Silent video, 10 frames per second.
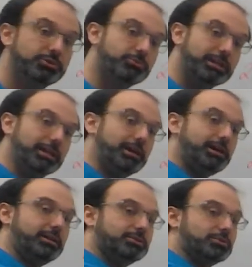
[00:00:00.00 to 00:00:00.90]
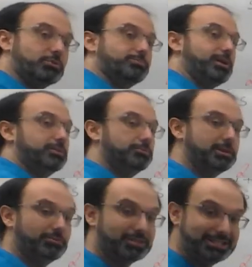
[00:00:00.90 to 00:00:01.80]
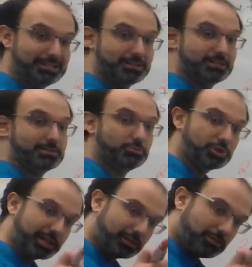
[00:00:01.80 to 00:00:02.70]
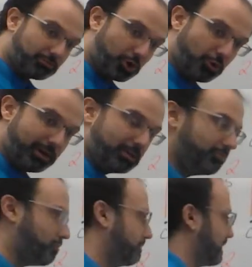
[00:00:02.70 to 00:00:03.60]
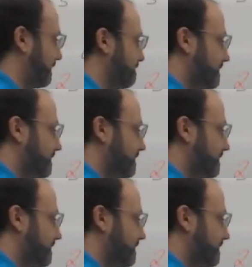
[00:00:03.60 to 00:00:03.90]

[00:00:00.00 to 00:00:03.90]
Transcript: 3 lines correspond to 3 different distances, which I can throw into the formula.